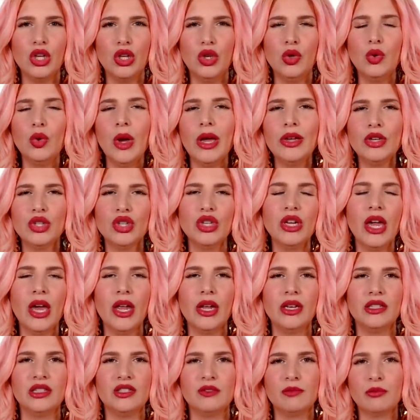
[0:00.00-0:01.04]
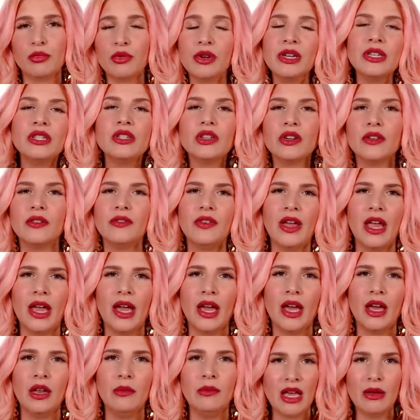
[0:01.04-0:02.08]
you guys should get a Sprinter
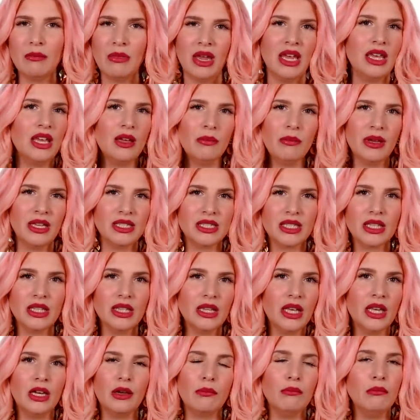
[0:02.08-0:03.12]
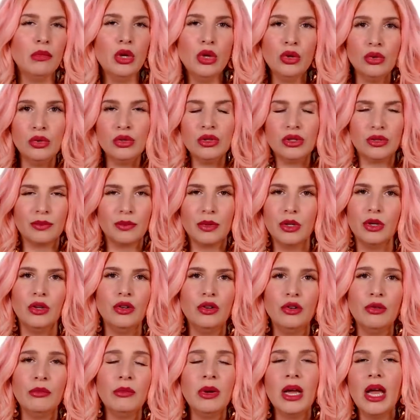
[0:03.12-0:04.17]
van and make it basically like Moon's
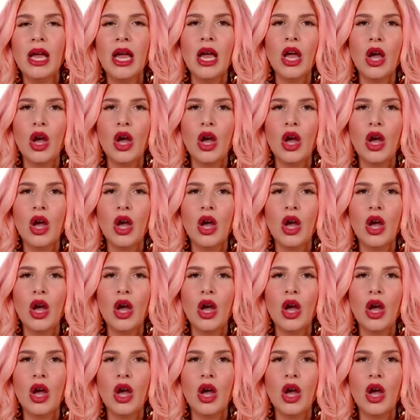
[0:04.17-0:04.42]
room